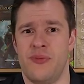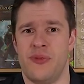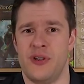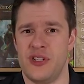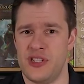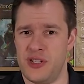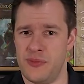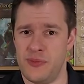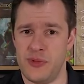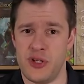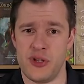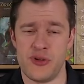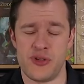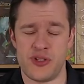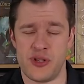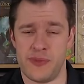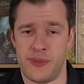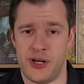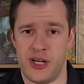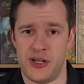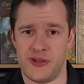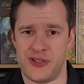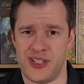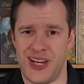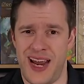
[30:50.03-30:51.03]
which I'm used to
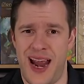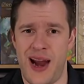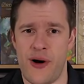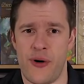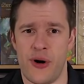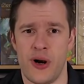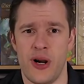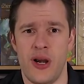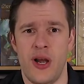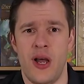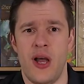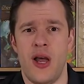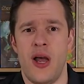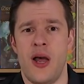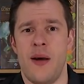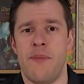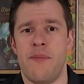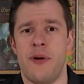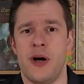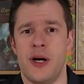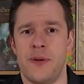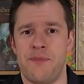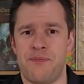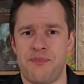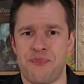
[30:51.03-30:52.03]
miles an hour.
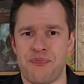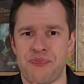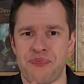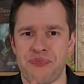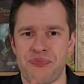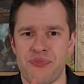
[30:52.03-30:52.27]
But